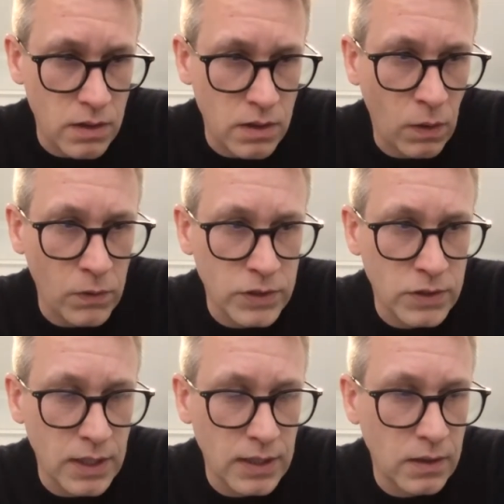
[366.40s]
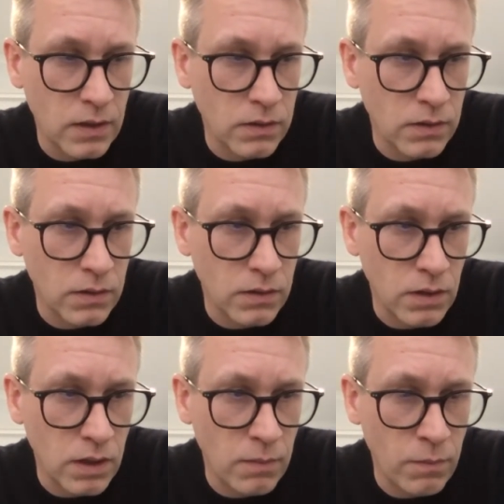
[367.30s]
concentrated on
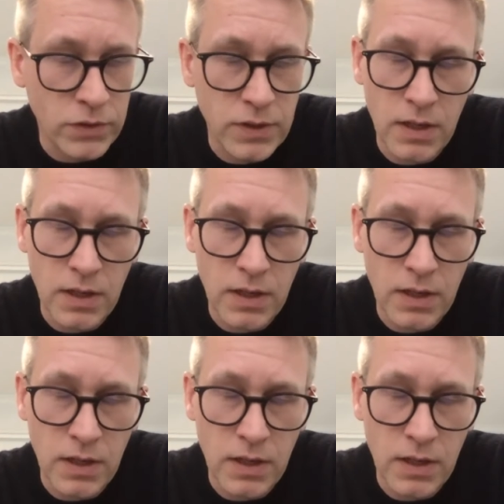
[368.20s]
mostly